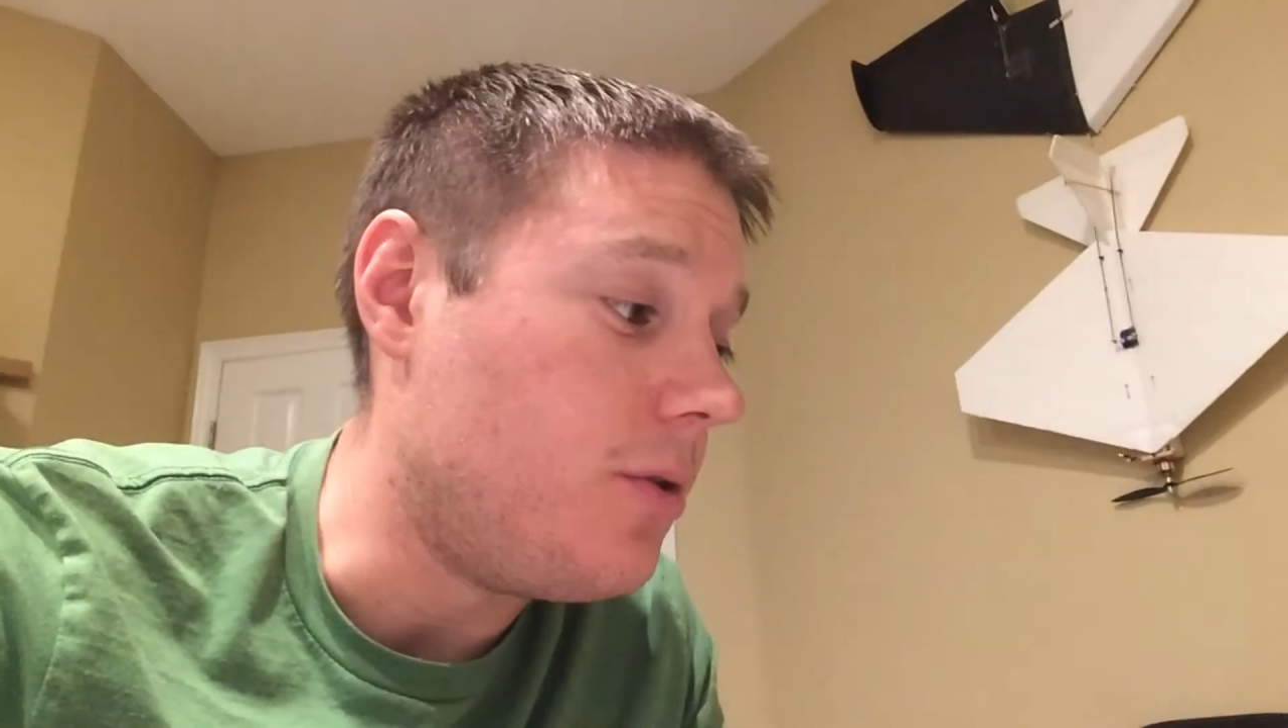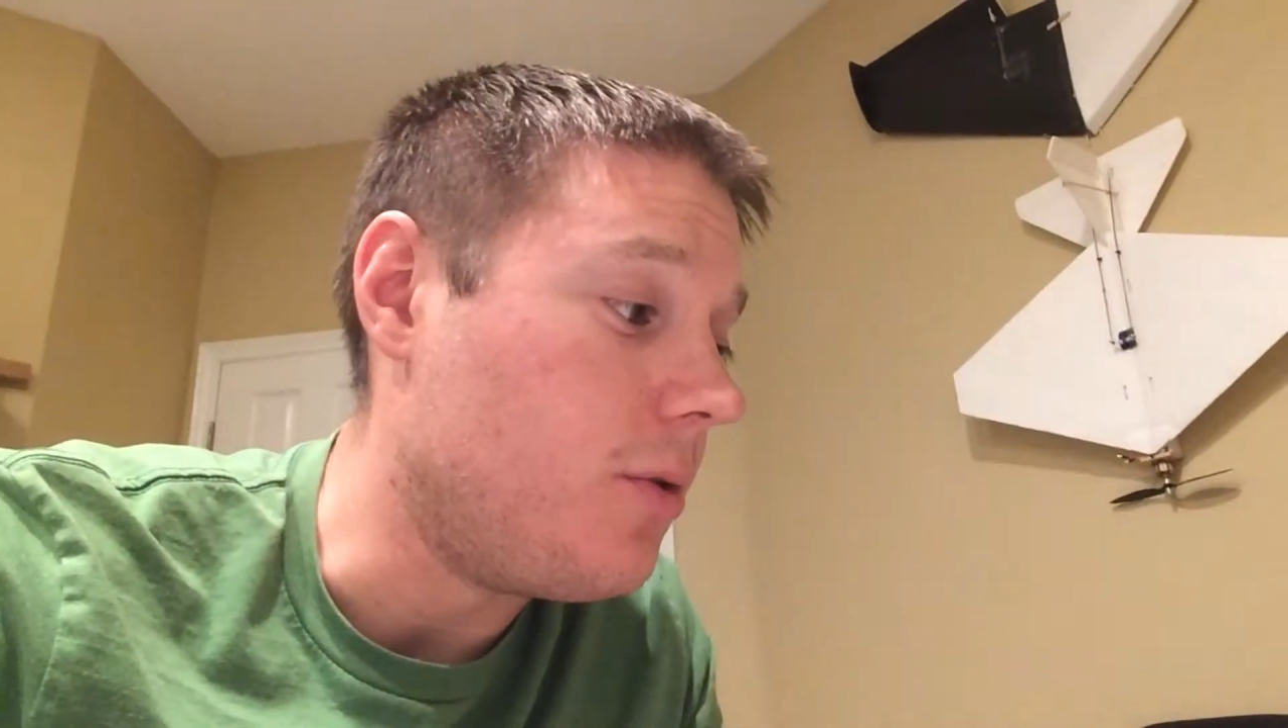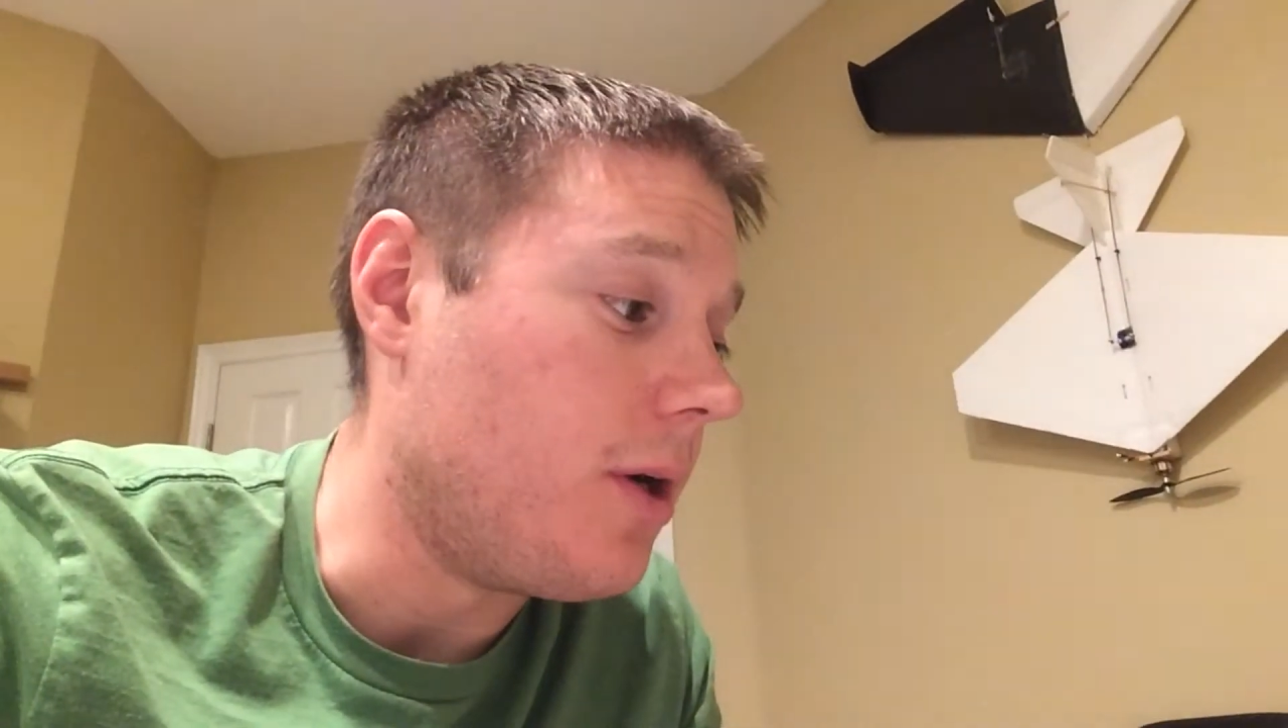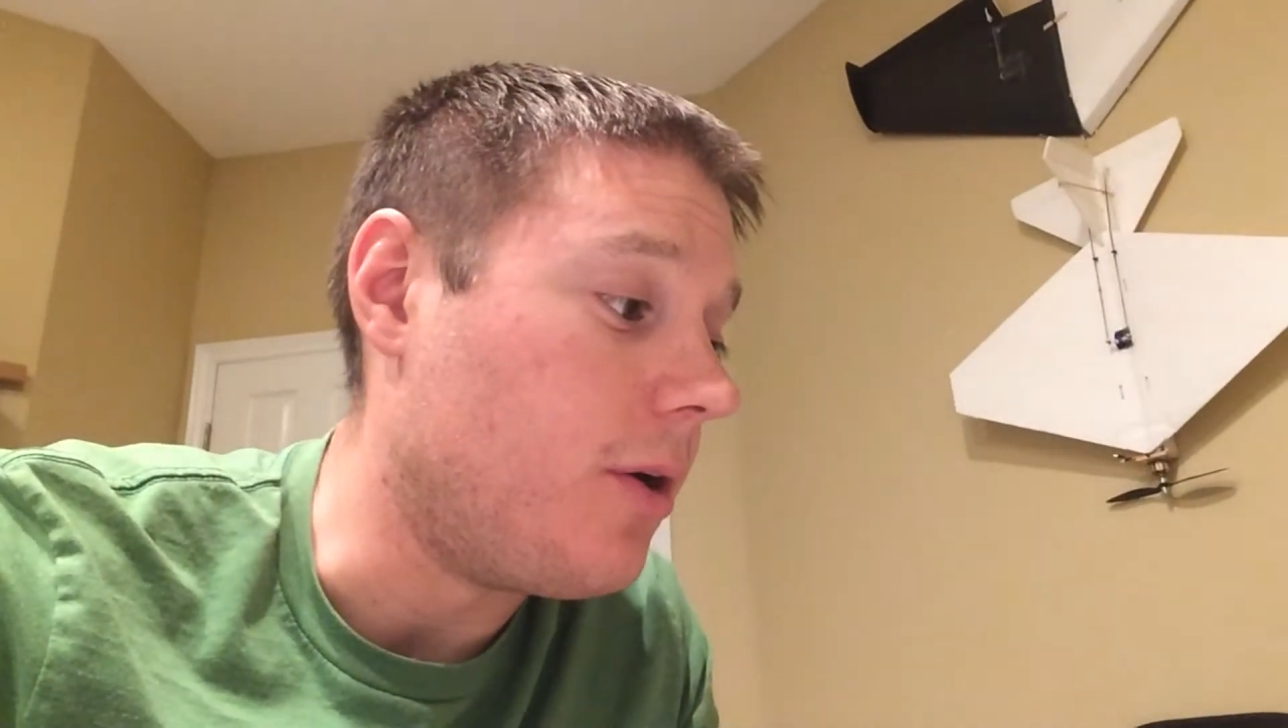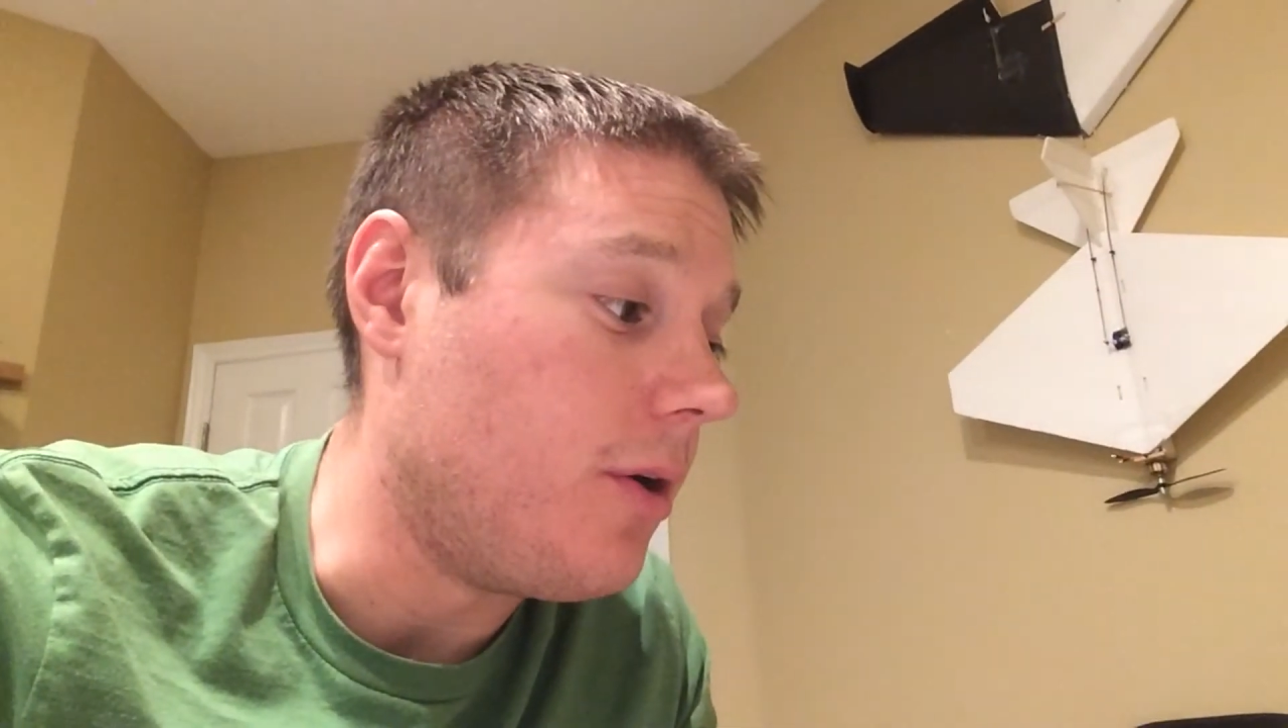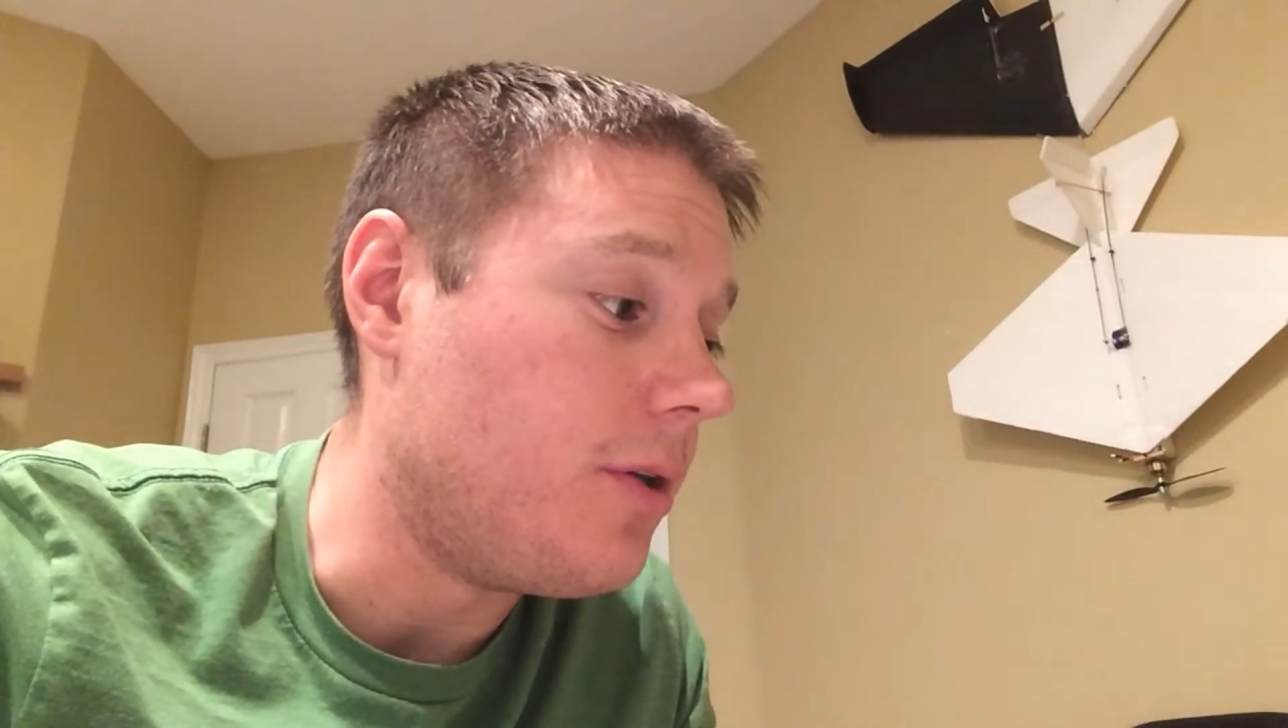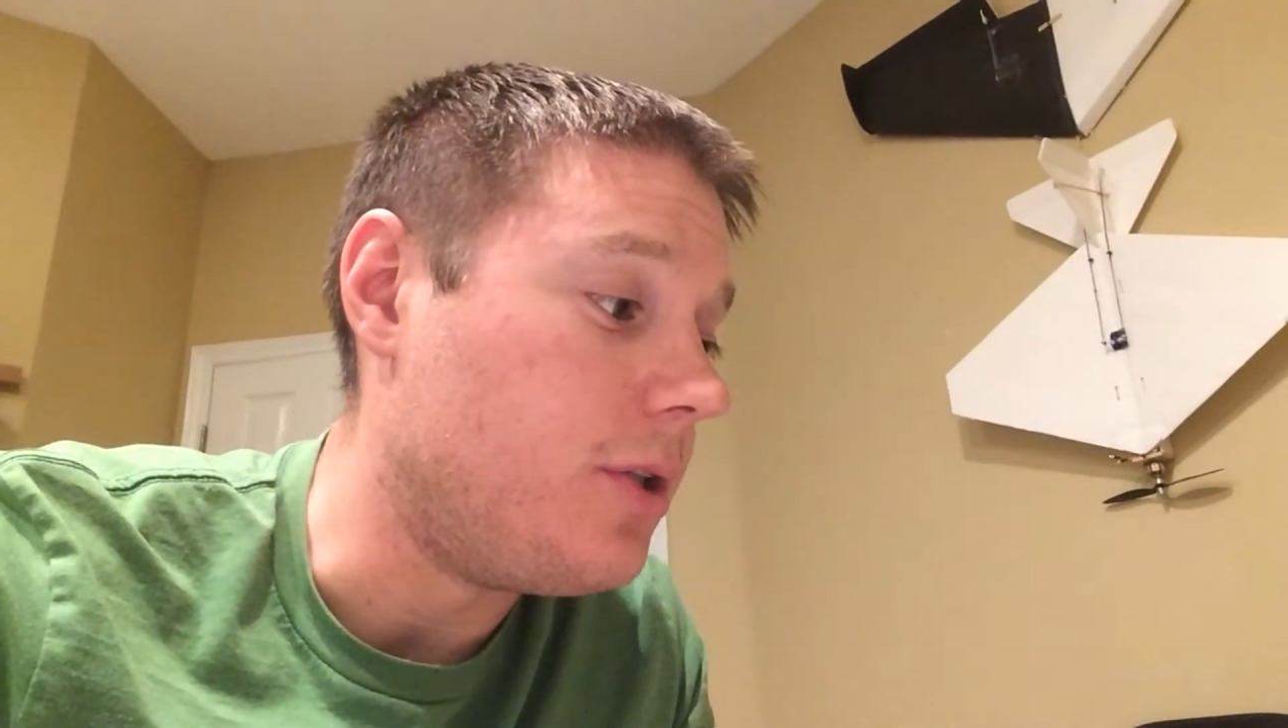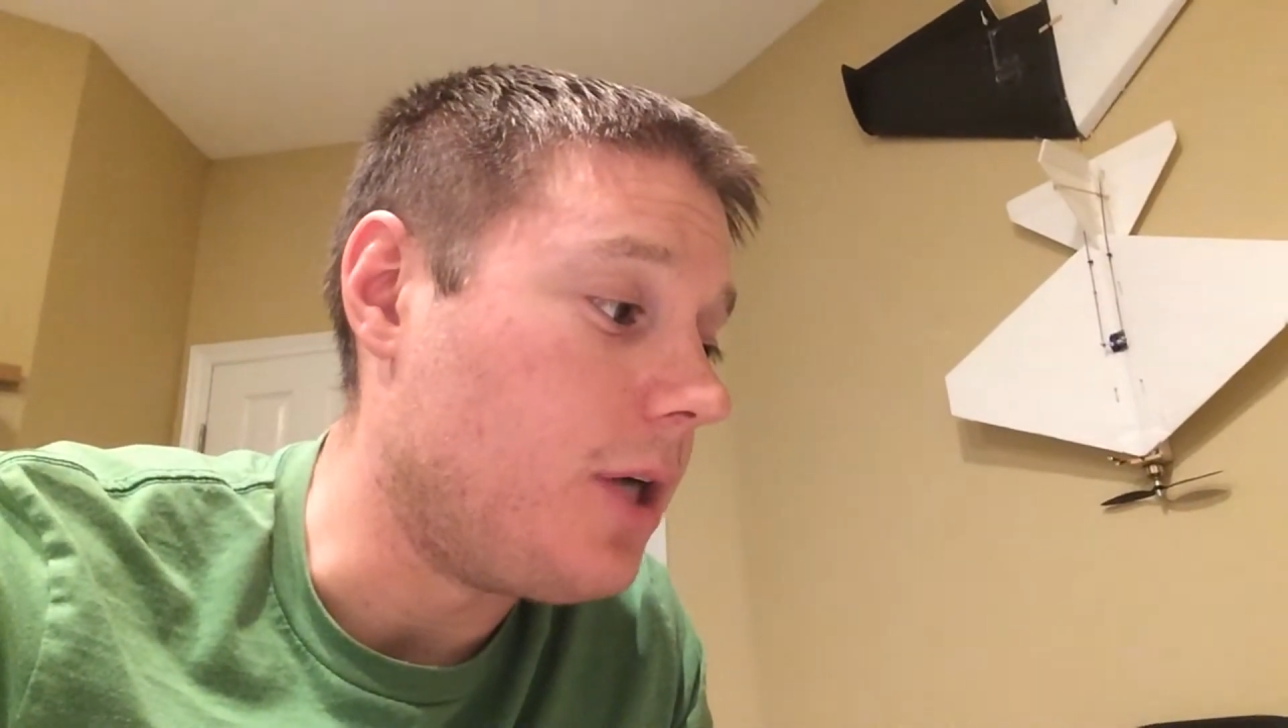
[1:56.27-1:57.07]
do a good